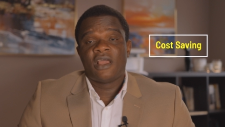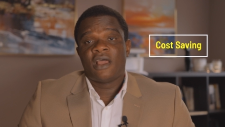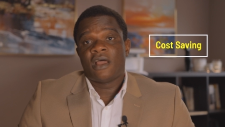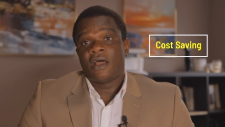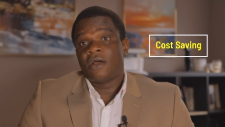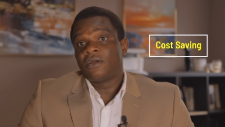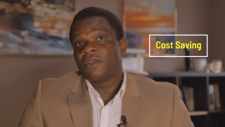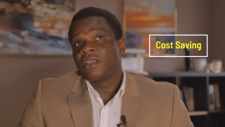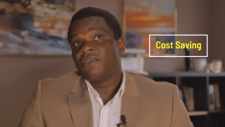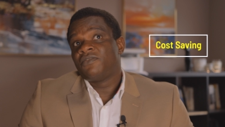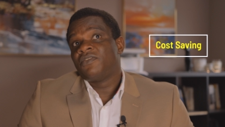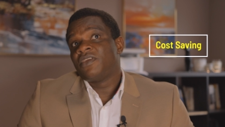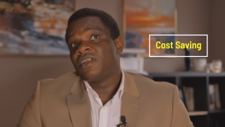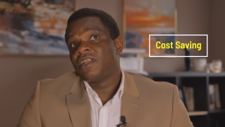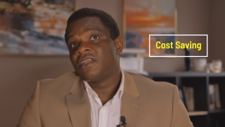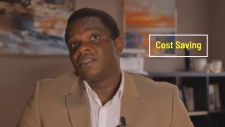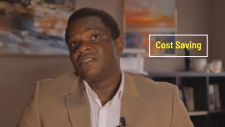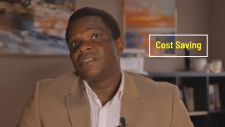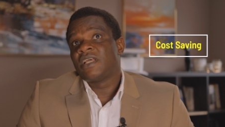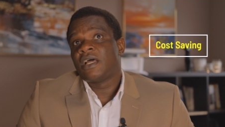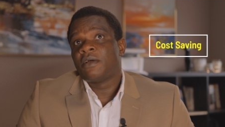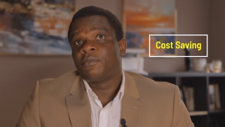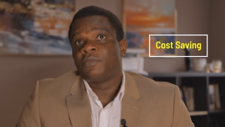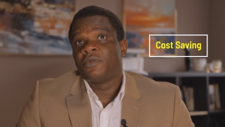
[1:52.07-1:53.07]
I'll give you an
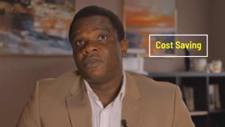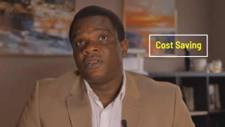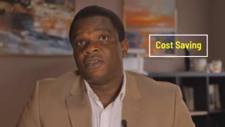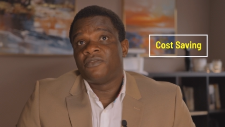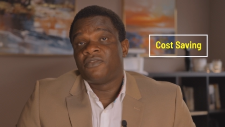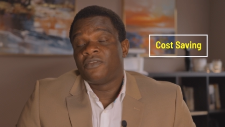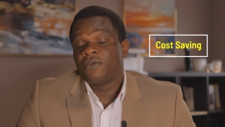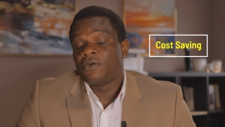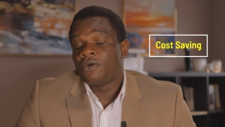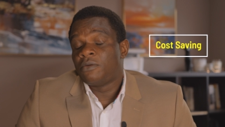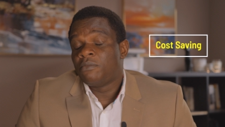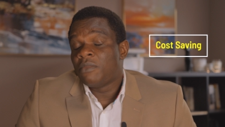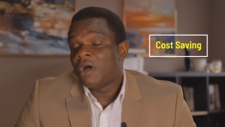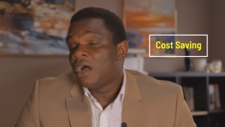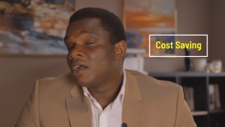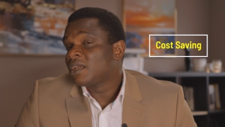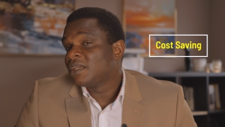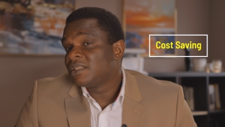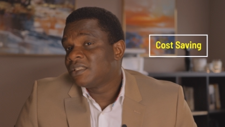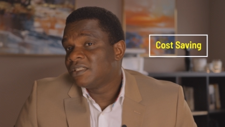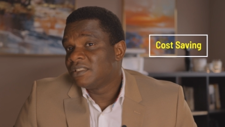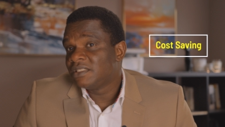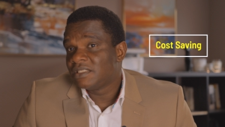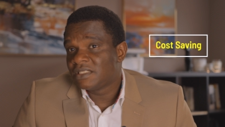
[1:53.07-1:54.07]
example. If you're a
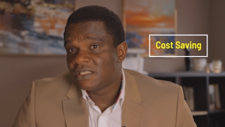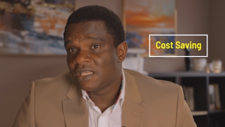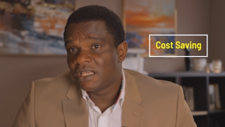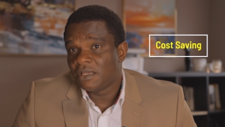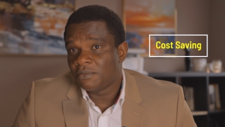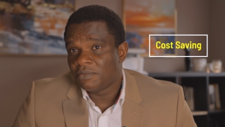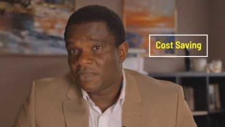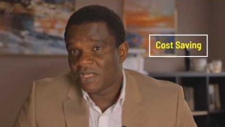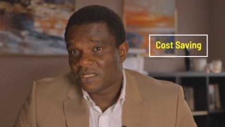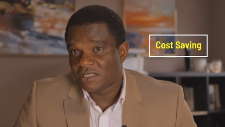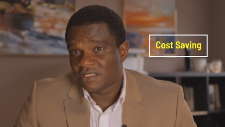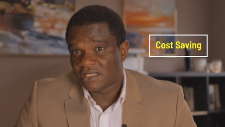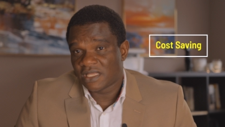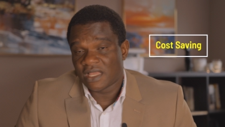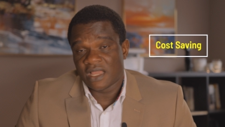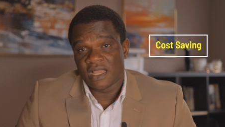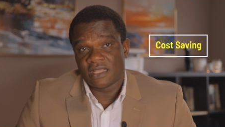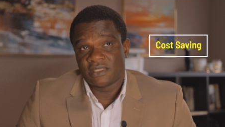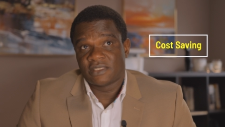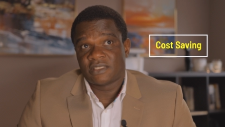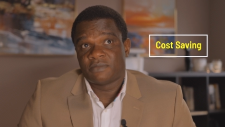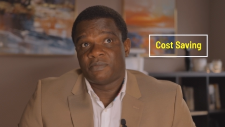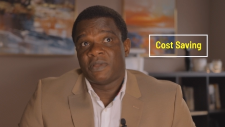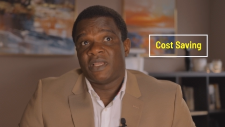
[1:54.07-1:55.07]
marketing team that
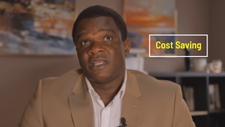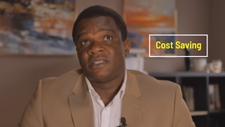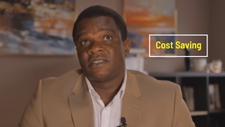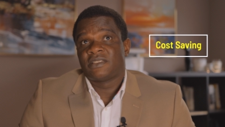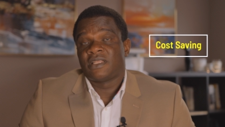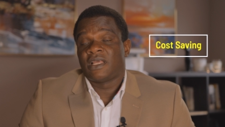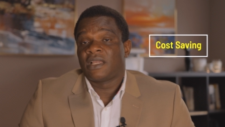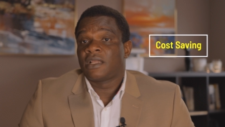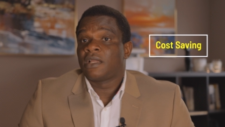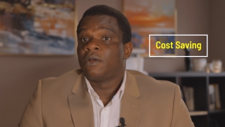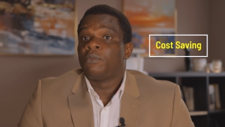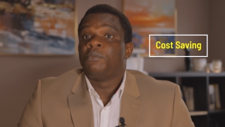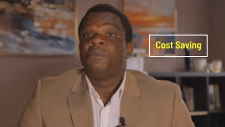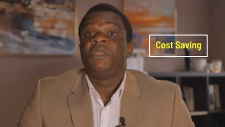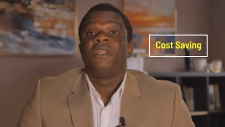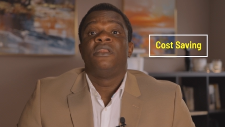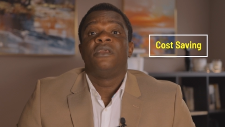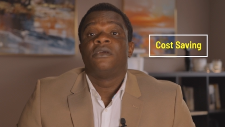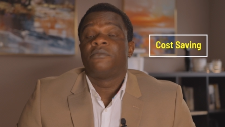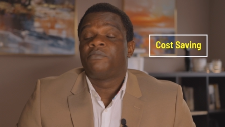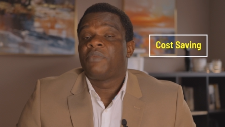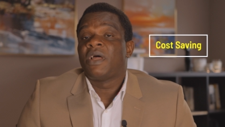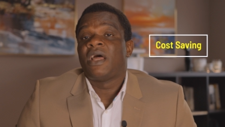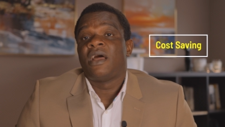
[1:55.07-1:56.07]
spends like a
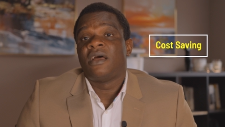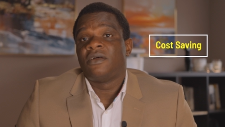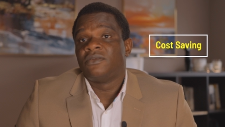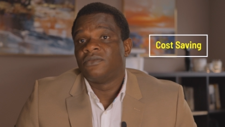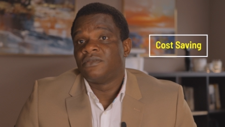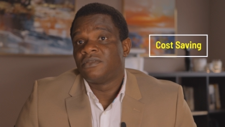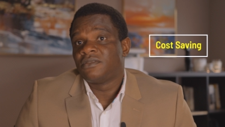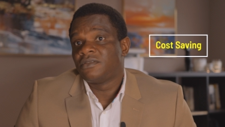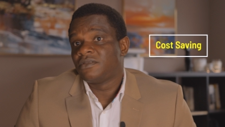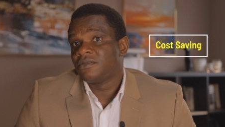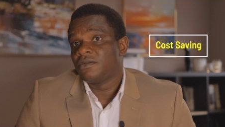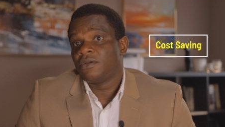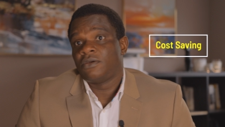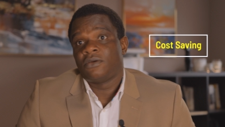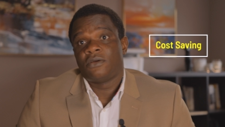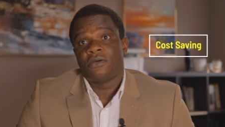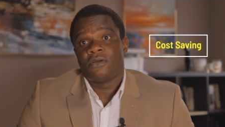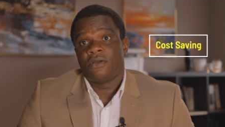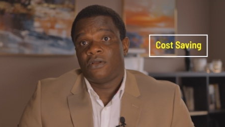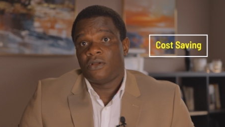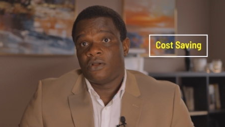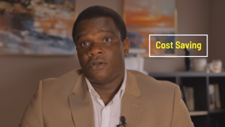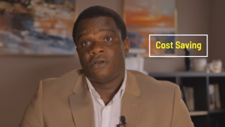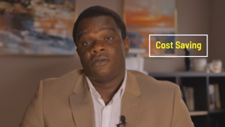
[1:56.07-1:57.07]
million pounds
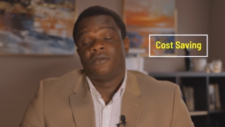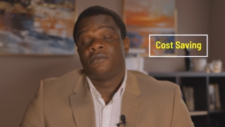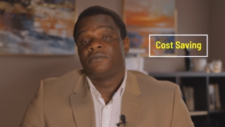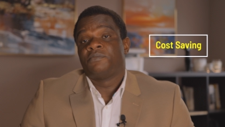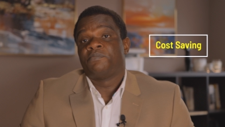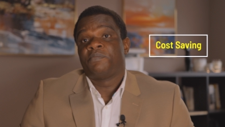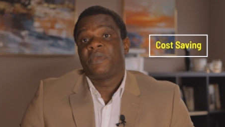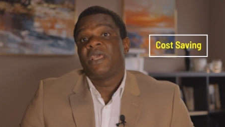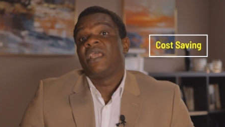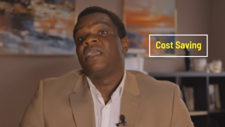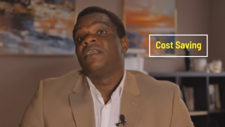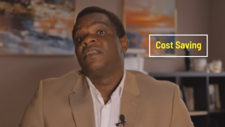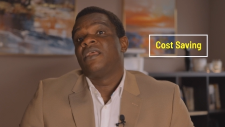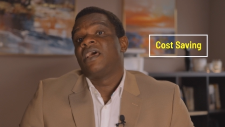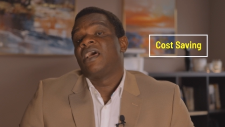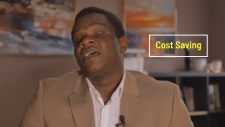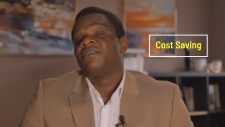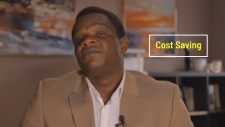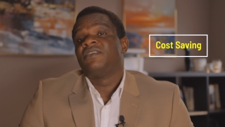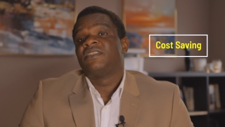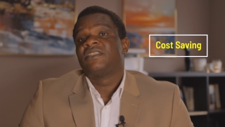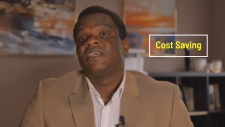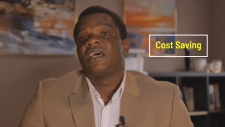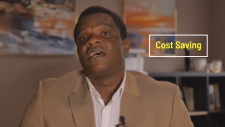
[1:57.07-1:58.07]
on paid
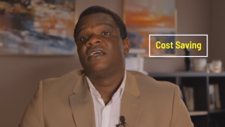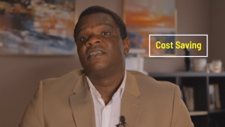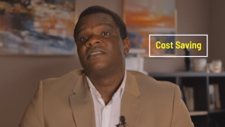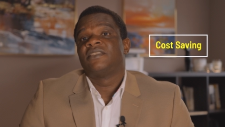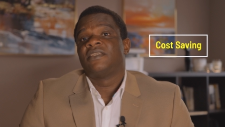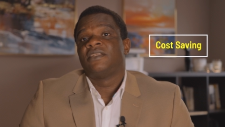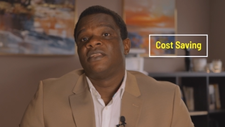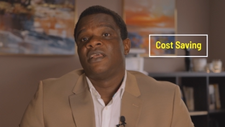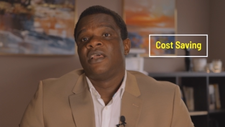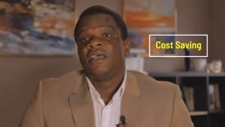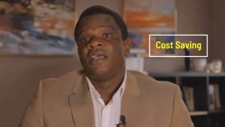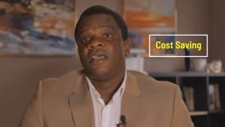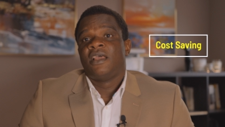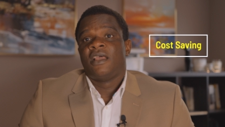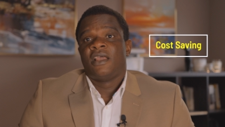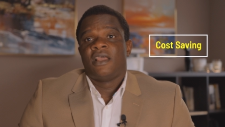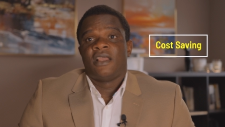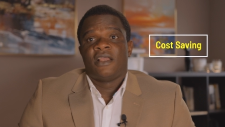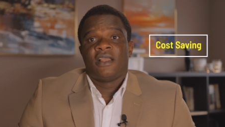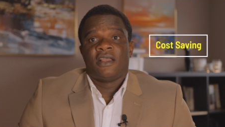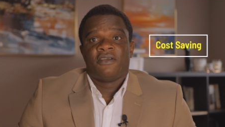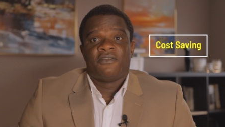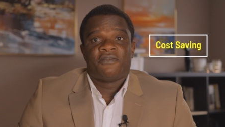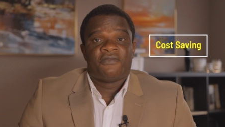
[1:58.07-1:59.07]
advertising,
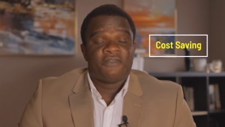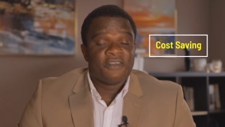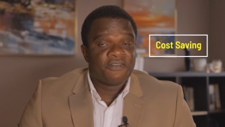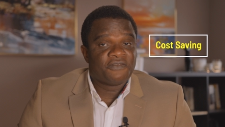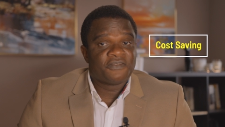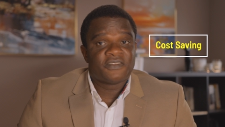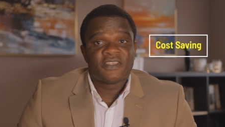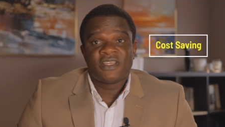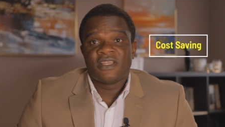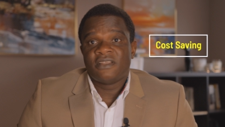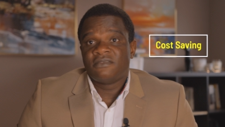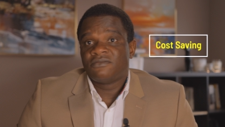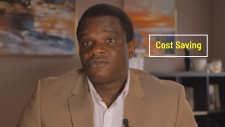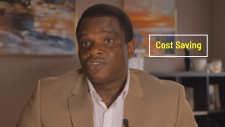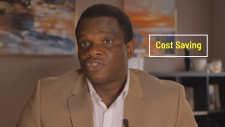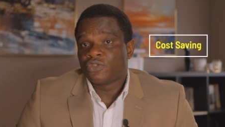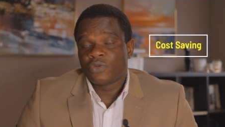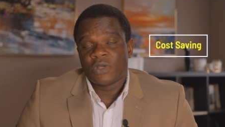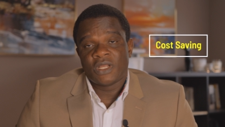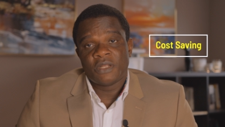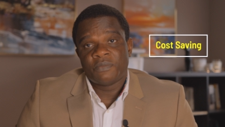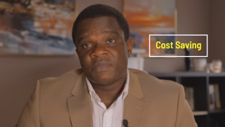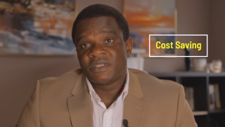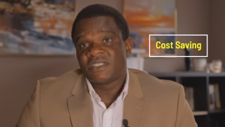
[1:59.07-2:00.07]
15 to
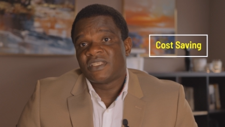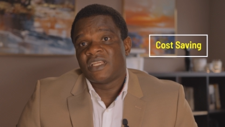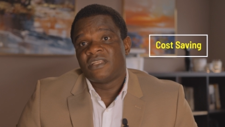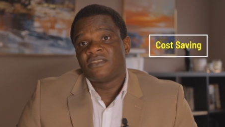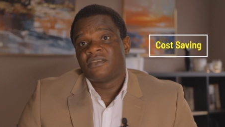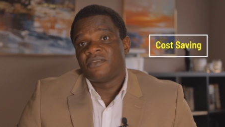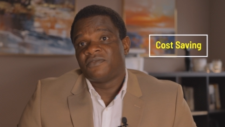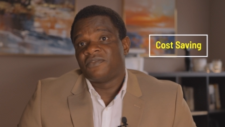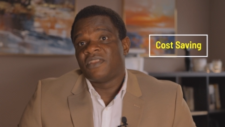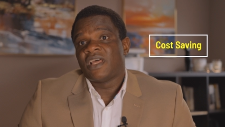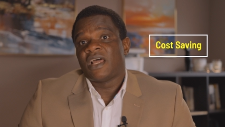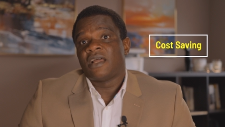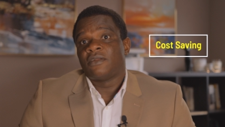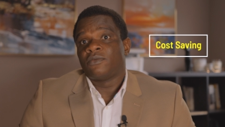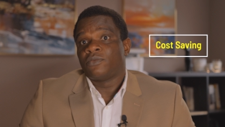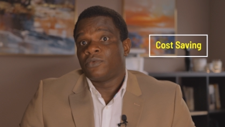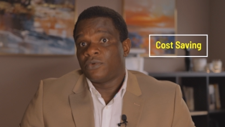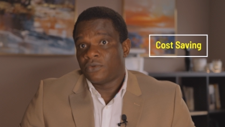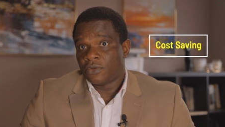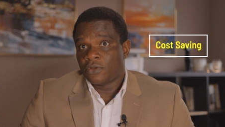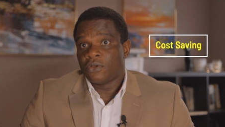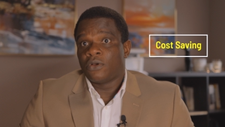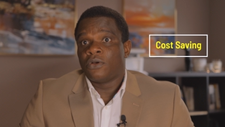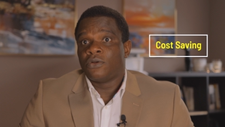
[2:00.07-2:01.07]
20% of that
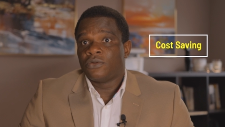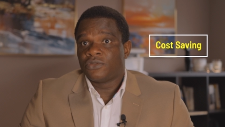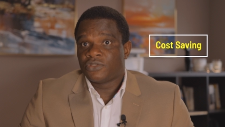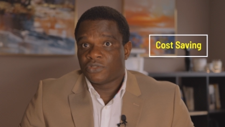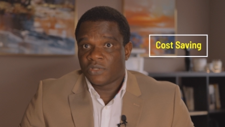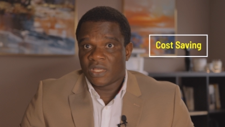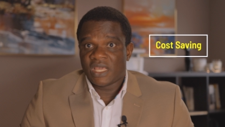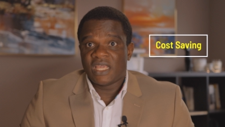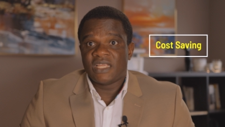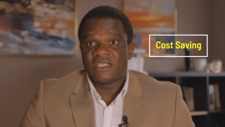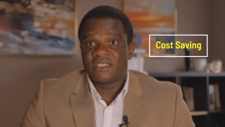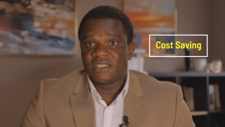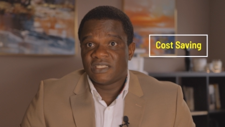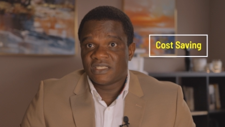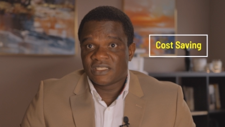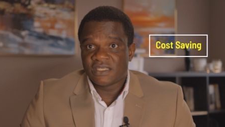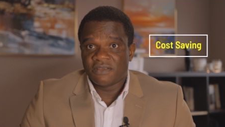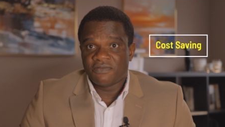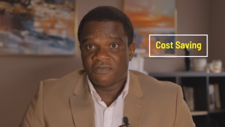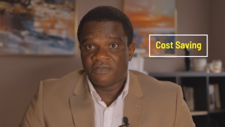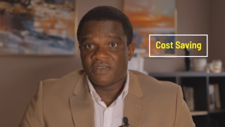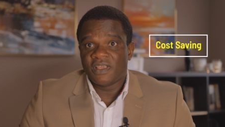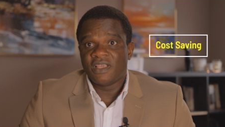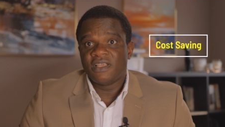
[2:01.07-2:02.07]
will go to
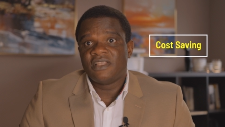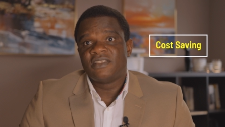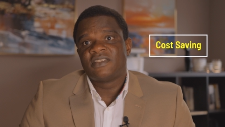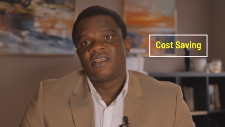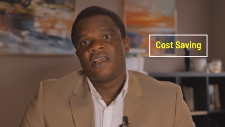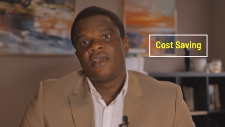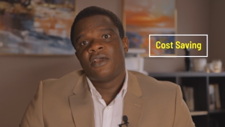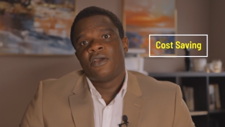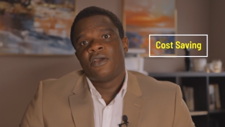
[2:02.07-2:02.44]
agency fees,